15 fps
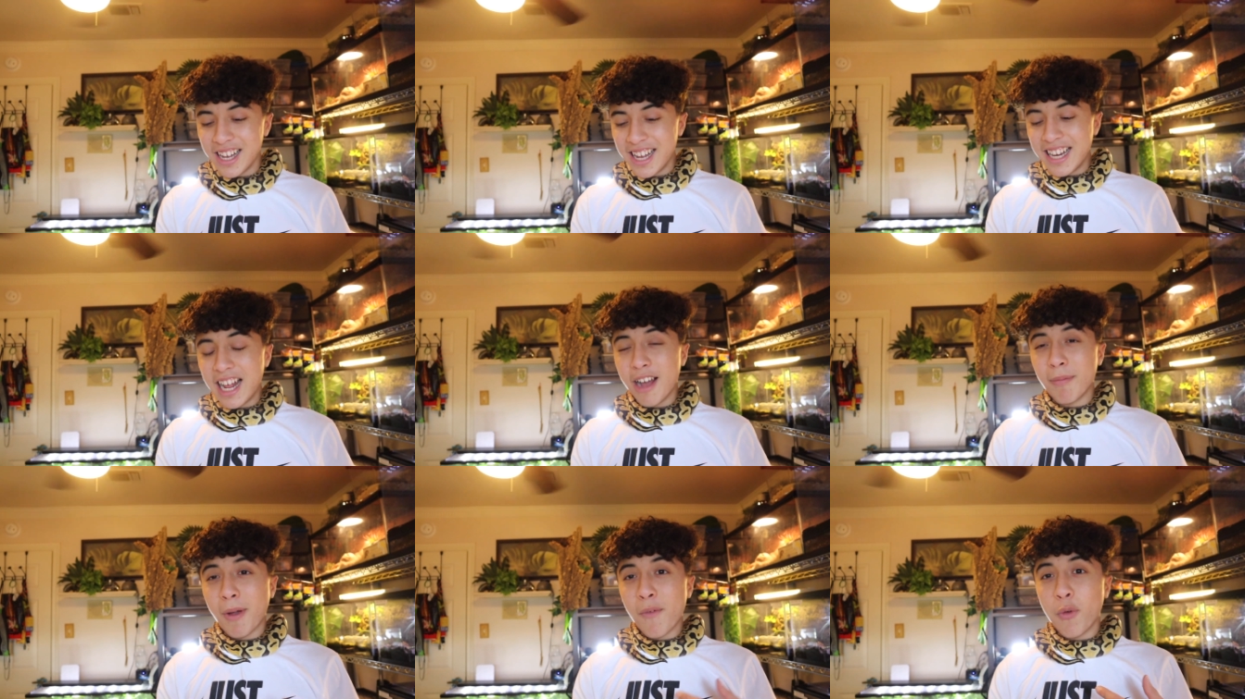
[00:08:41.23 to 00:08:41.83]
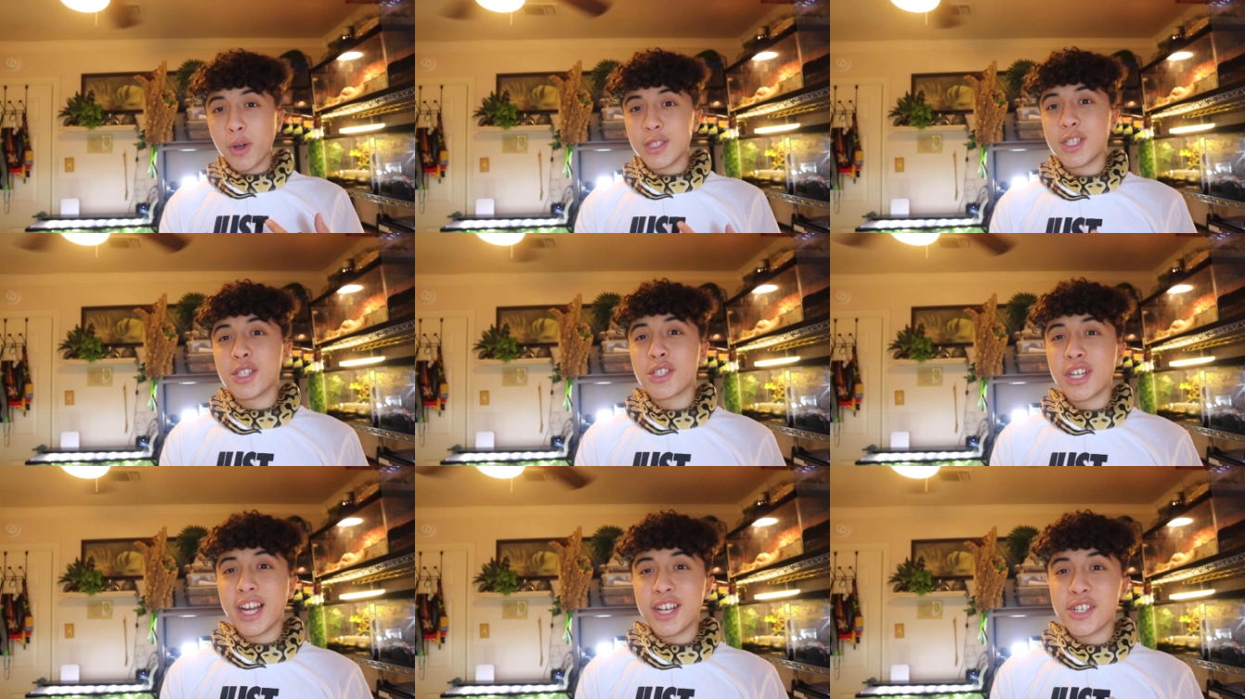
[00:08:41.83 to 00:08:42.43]
Now, my voice is
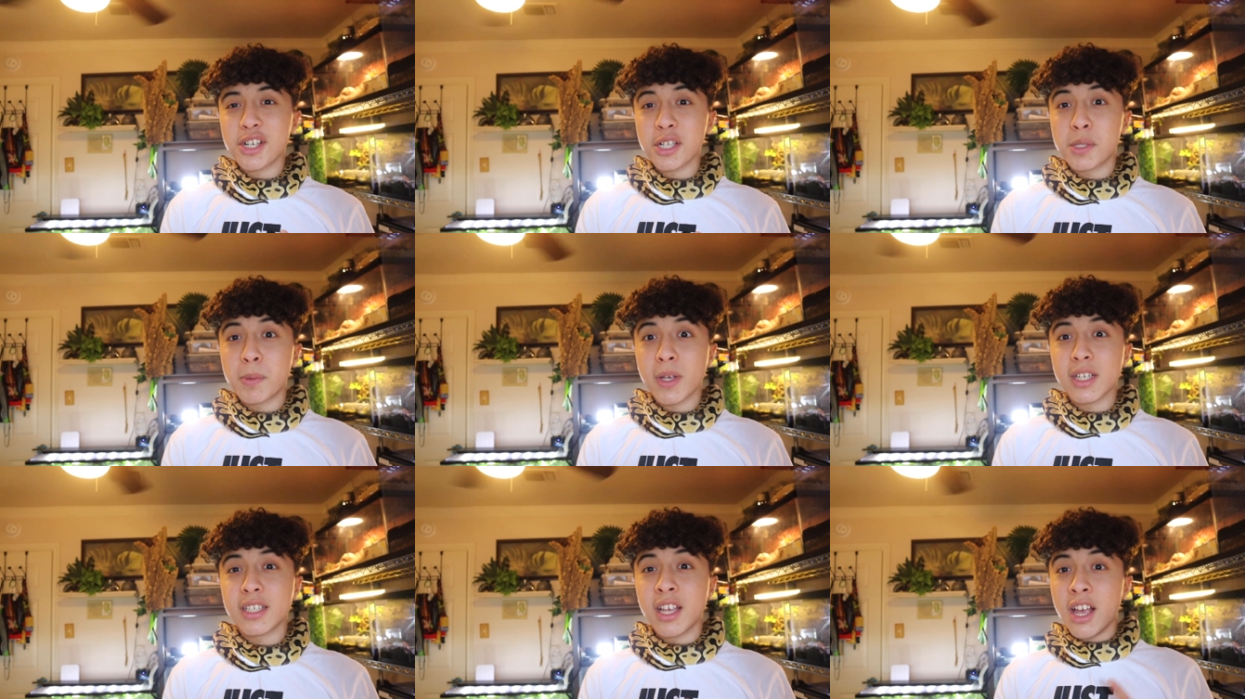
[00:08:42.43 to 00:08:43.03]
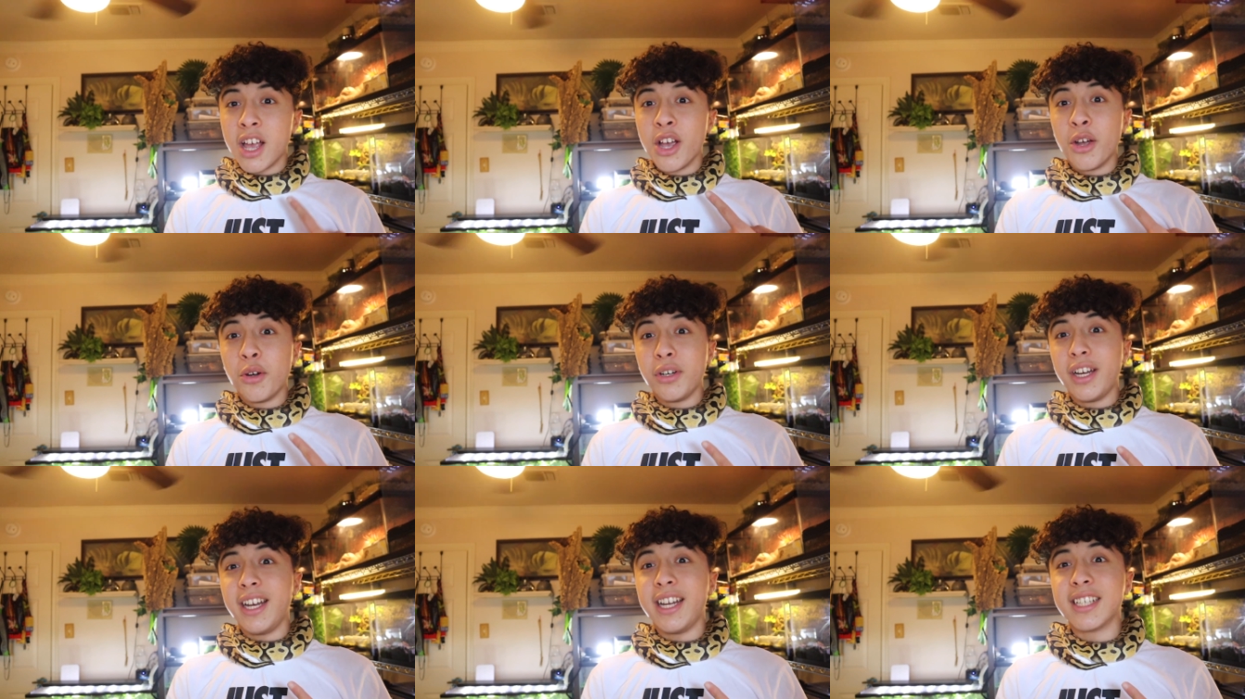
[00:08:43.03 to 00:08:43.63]
changing. It's because
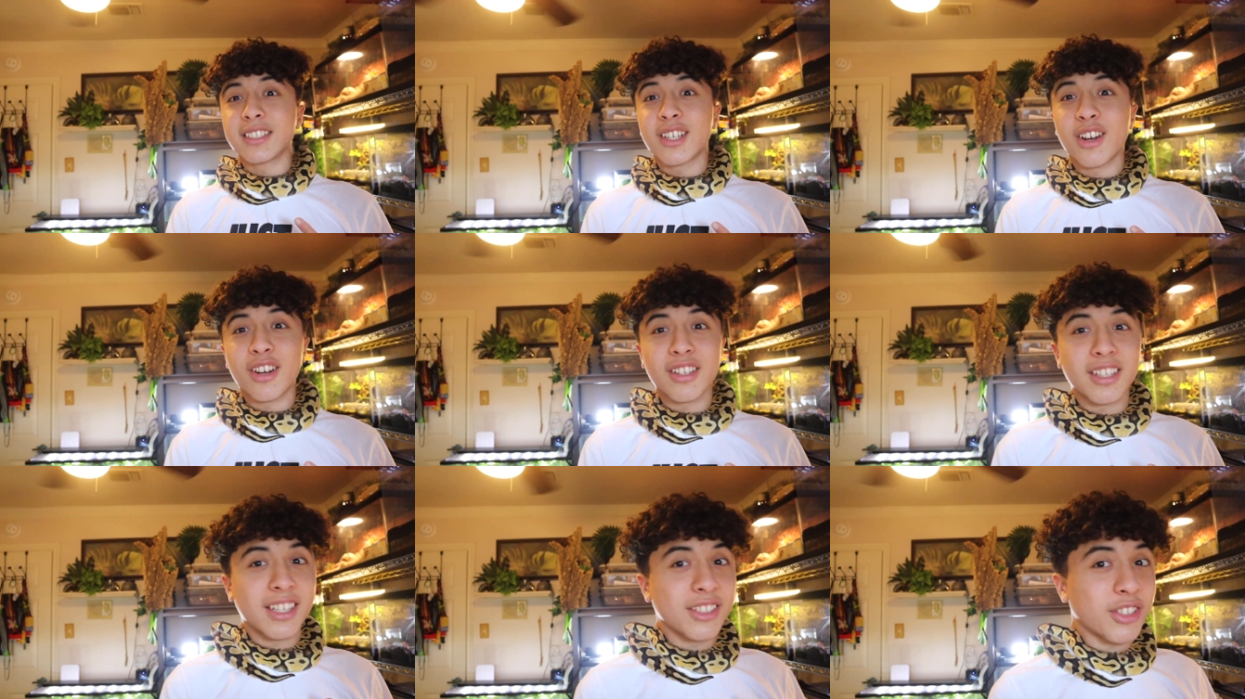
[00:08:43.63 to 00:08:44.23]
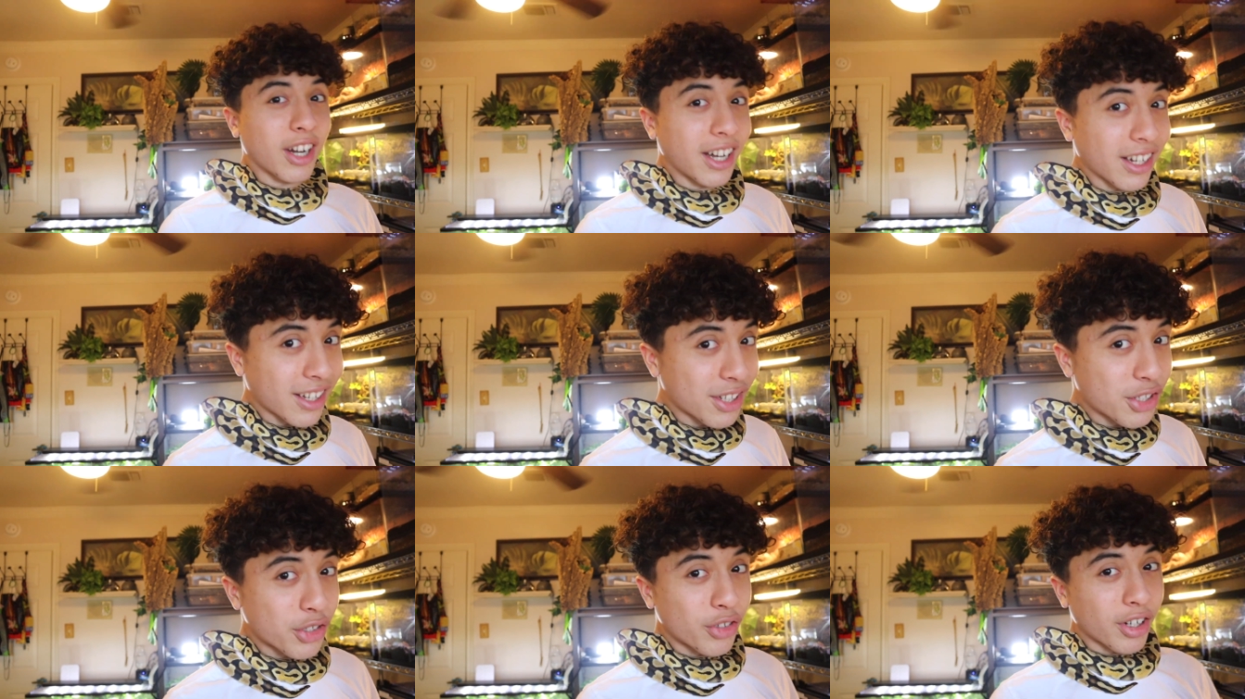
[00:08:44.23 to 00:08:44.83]
Houdini is currently trying to
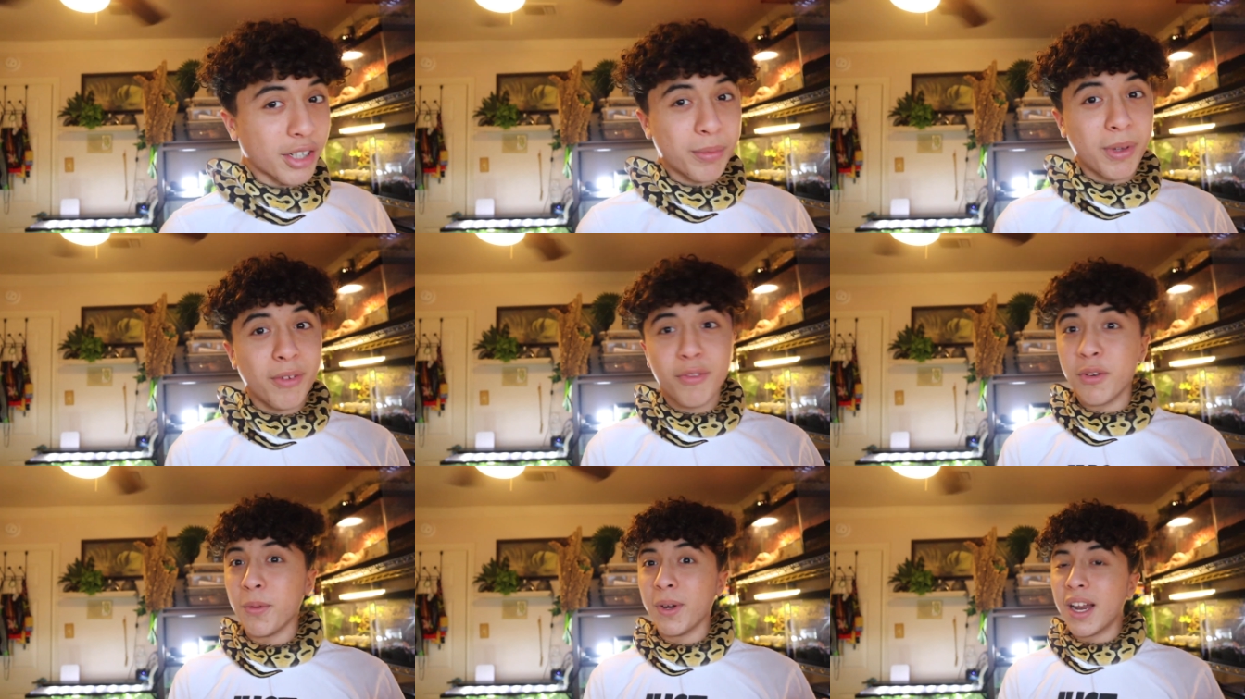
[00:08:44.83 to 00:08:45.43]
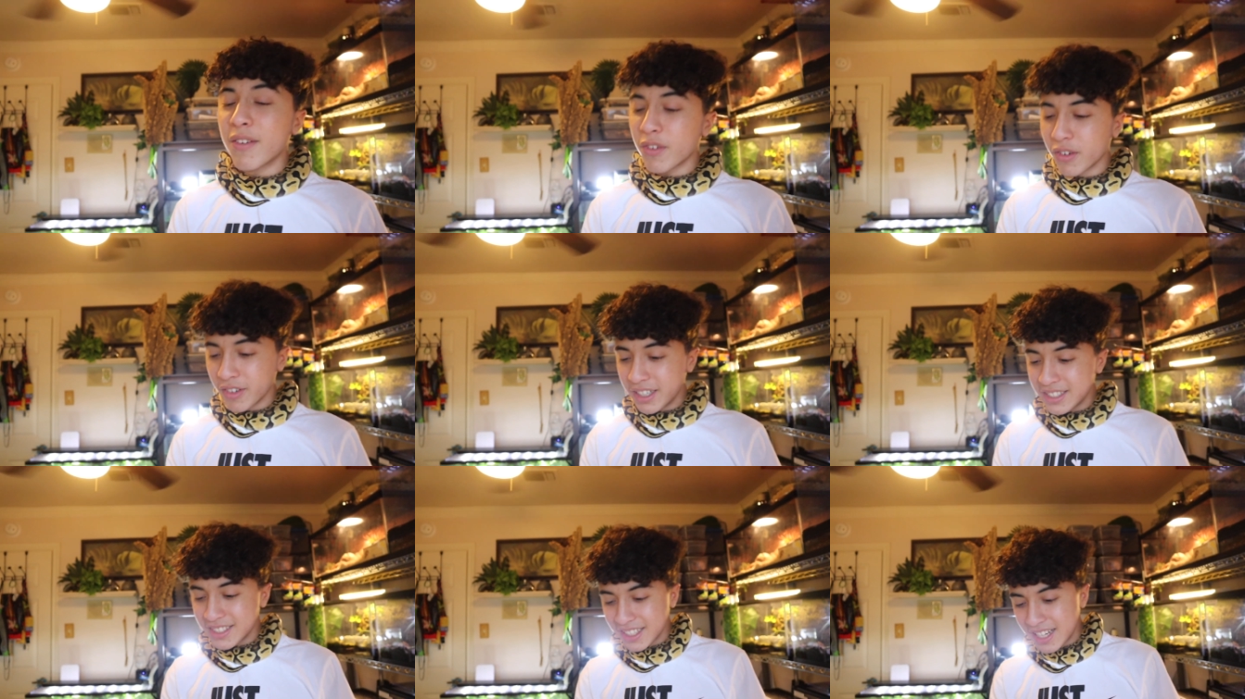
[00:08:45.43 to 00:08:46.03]
constrict me for whatever
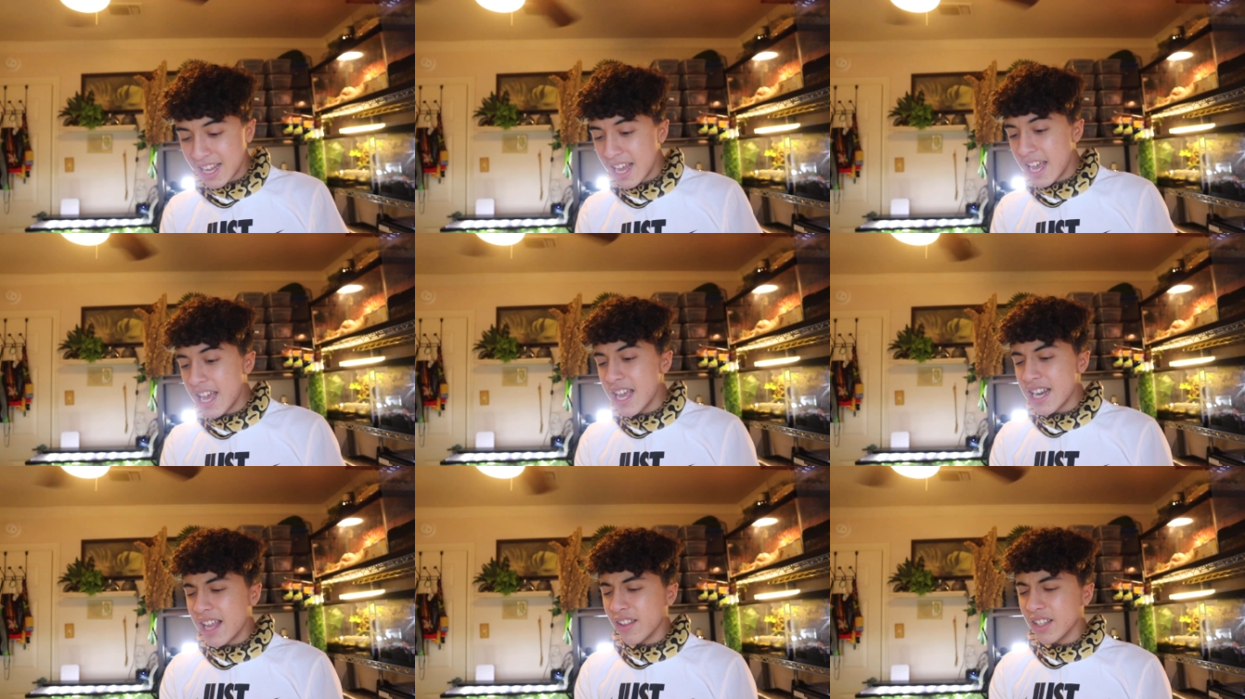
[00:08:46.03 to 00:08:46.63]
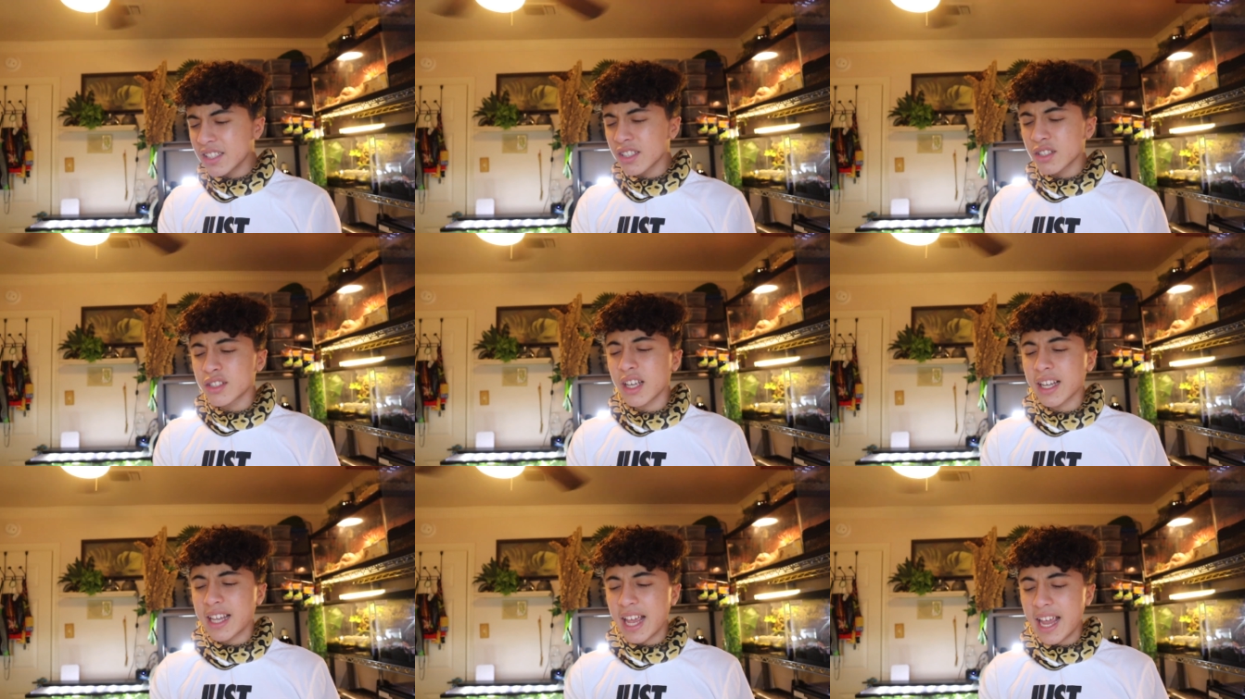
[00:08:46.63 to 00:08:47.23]
reason. Now, this looks
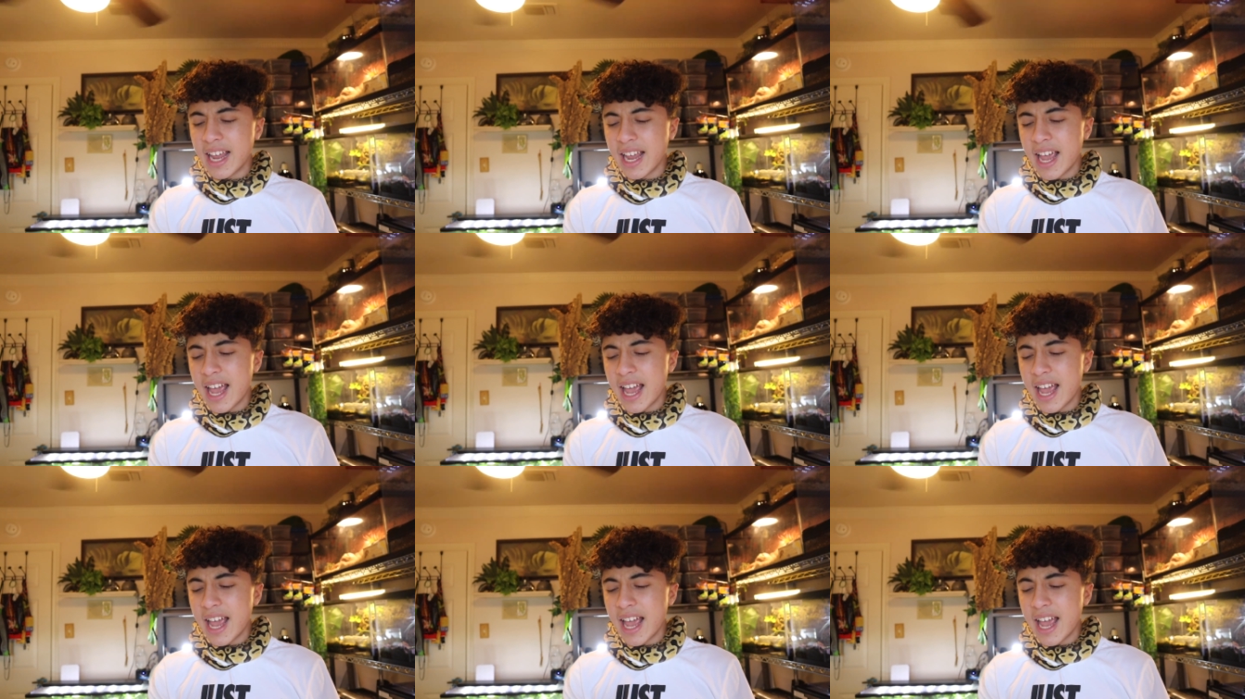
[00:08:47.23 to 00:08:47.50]
like a